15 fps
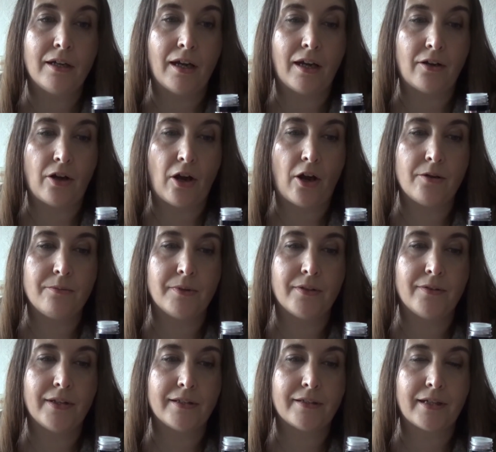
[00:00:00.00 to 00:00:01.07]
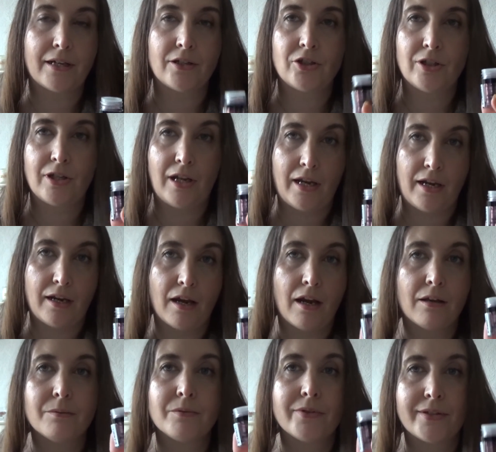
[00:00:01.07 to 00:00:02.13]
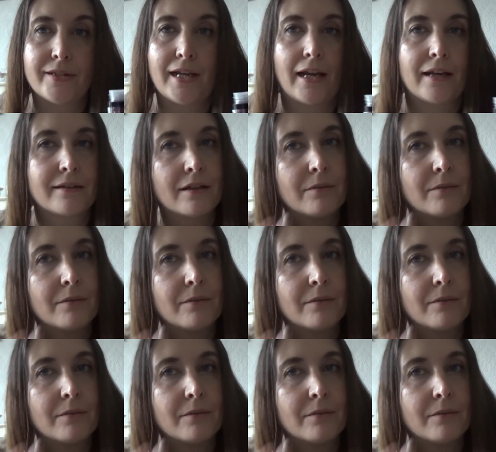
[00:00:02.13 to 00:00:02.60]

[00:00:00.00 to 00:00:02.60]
and hope that this actually sticks.